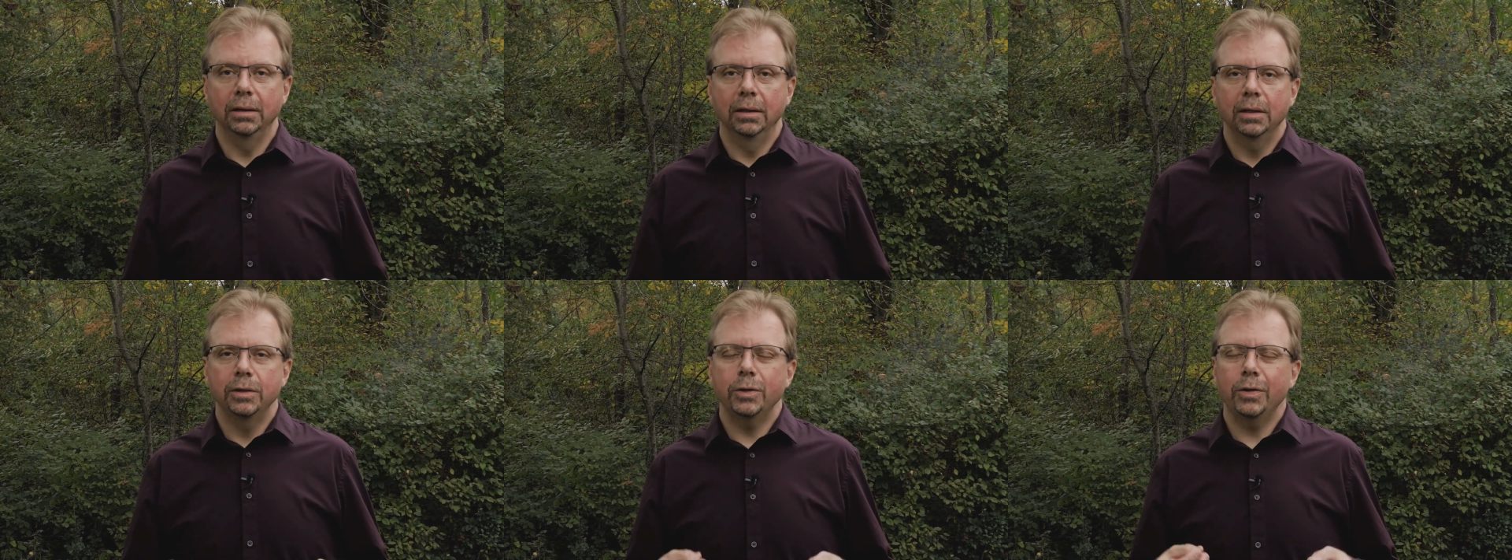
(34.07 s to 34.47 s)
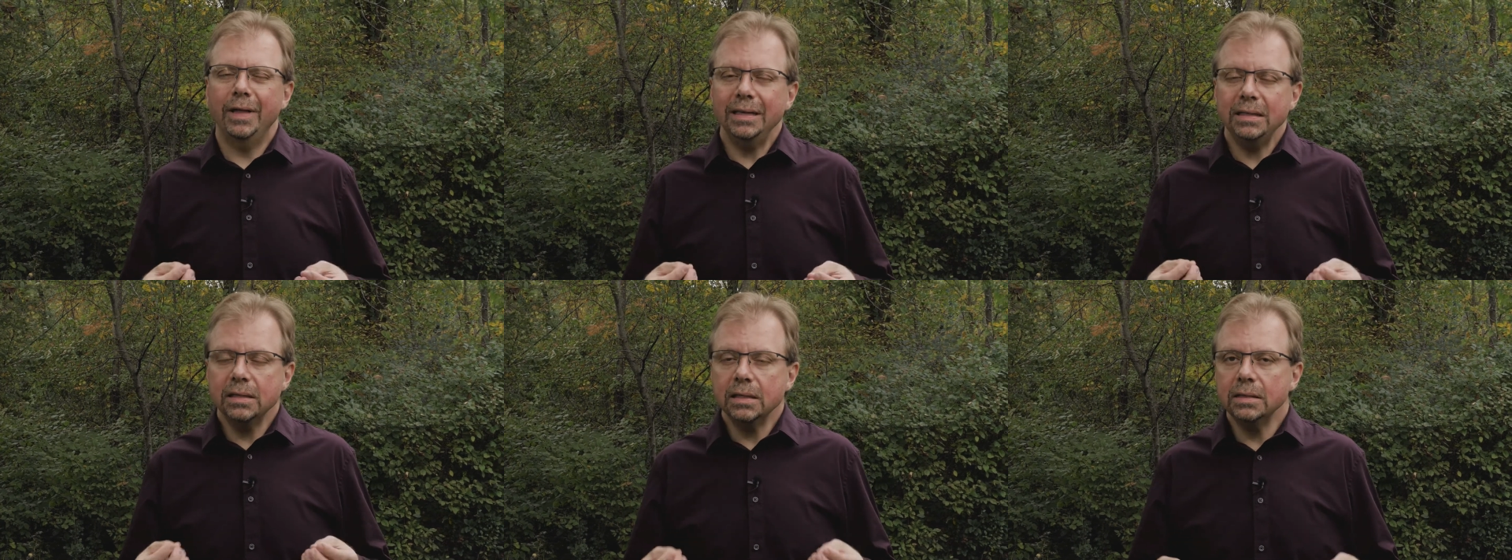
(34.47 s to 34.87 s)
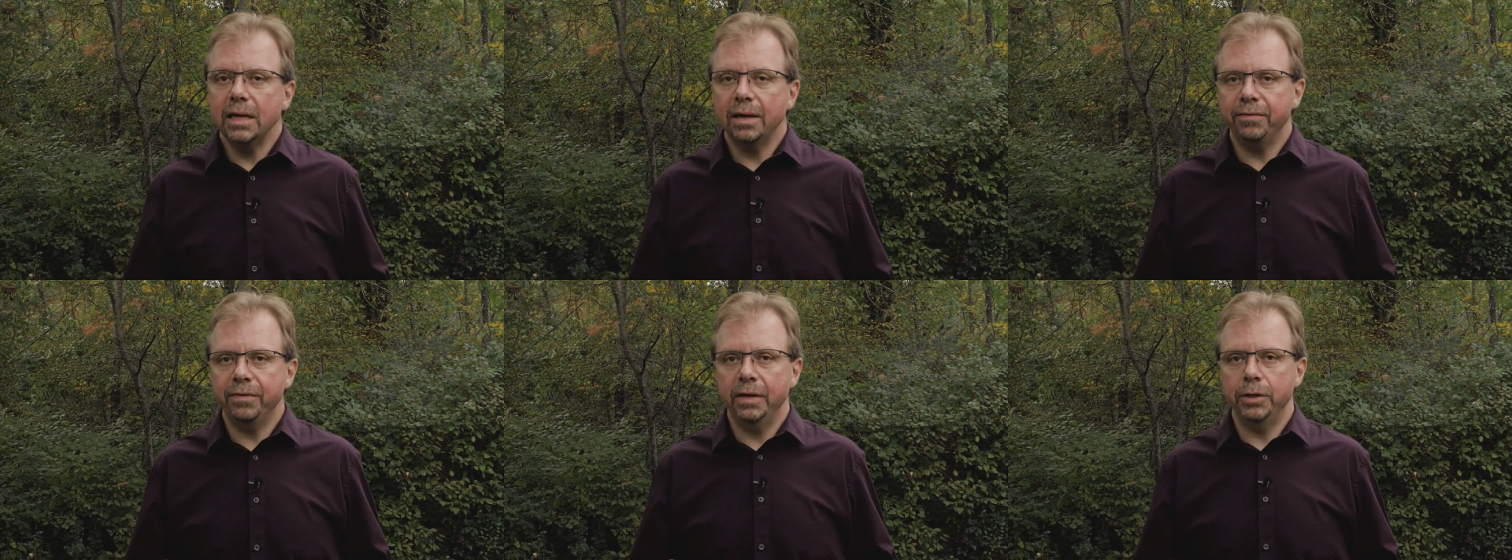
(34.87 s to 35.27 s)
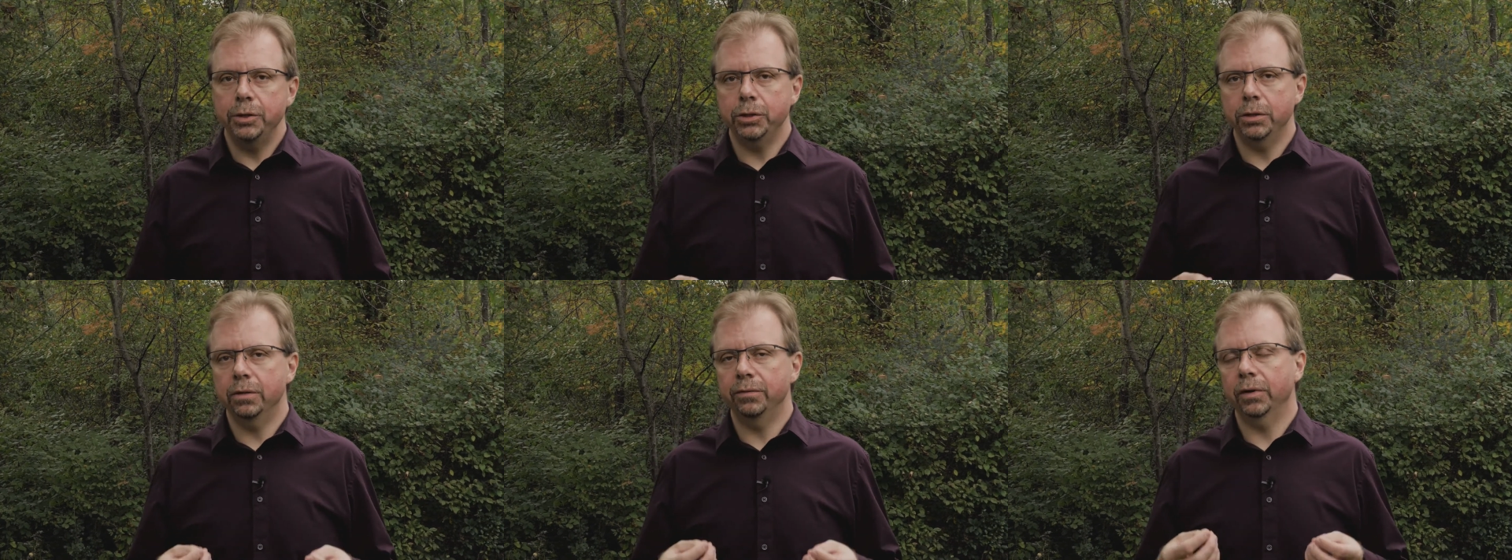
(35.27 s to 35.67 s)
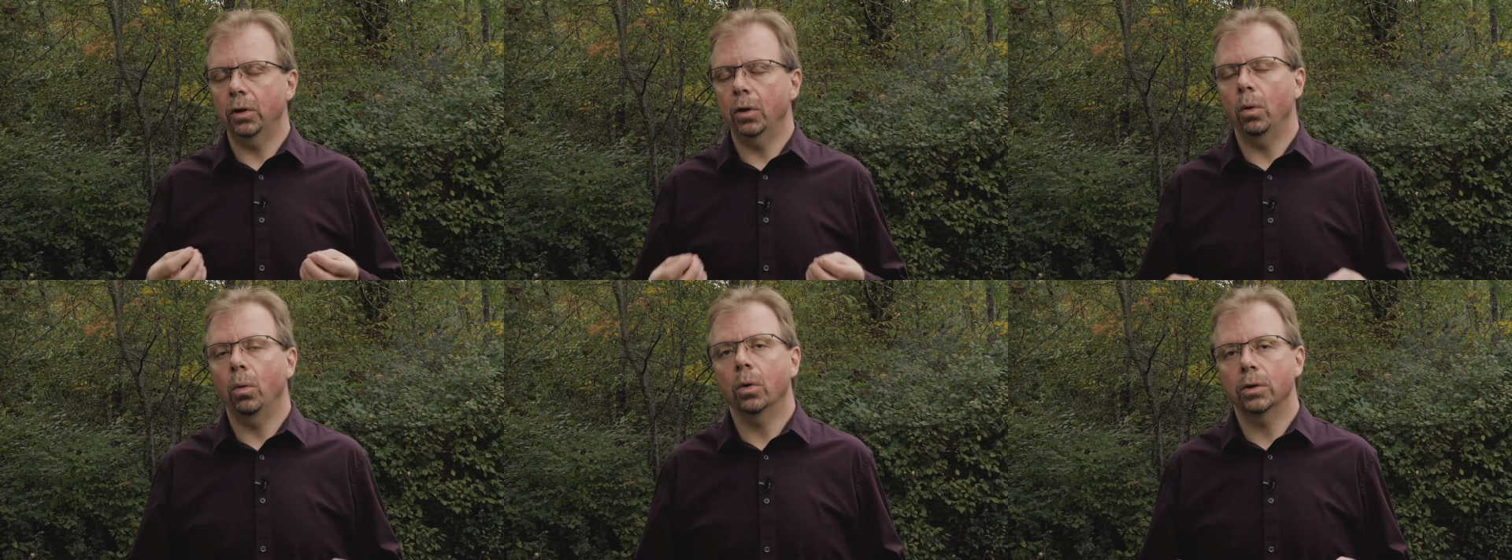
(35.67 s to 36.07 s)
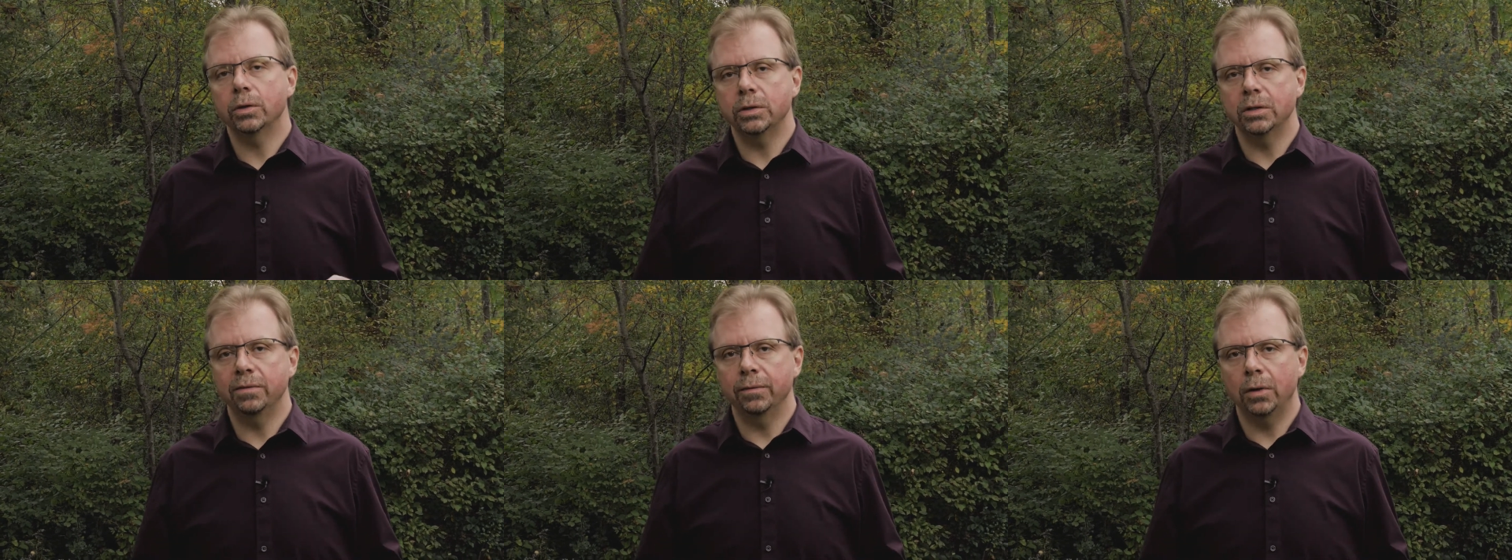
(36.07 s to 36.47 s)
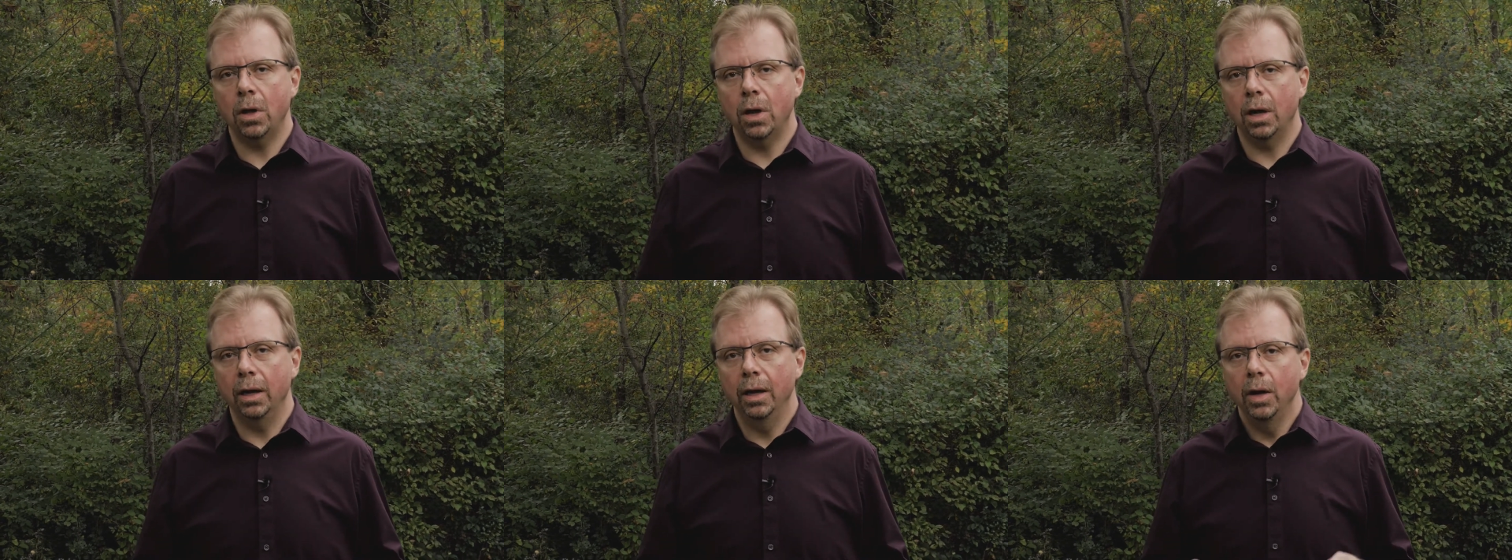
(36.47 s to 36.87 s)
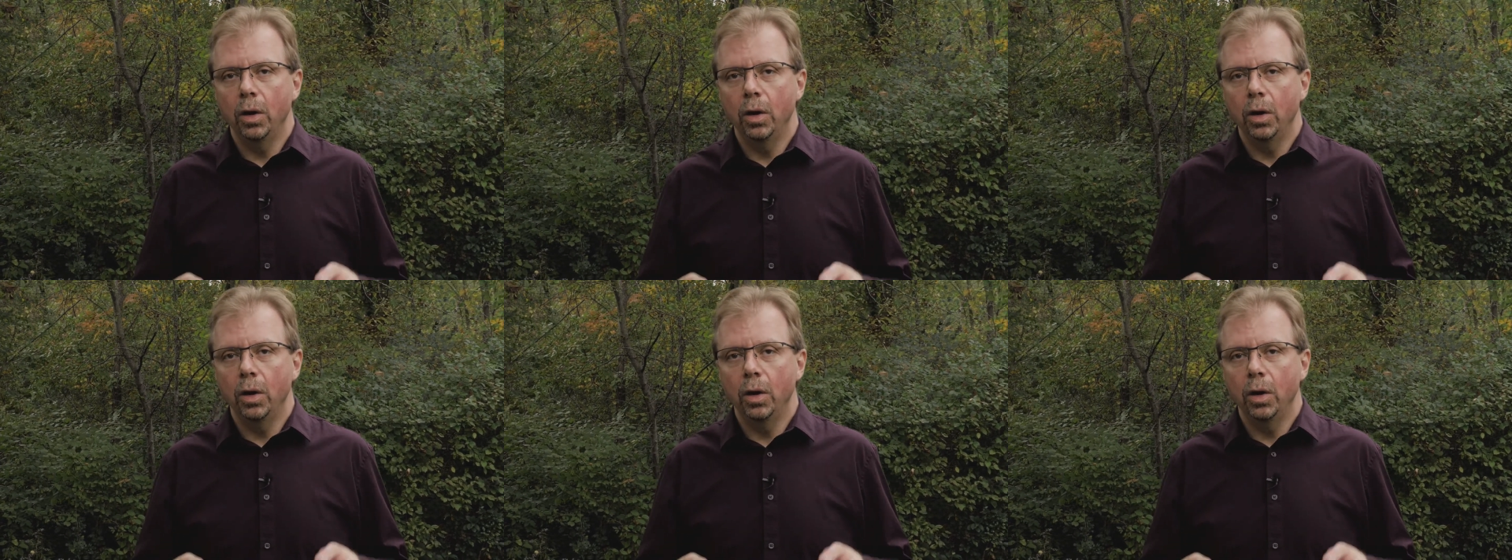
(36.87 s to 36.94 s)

So that's the definition of a coercive law.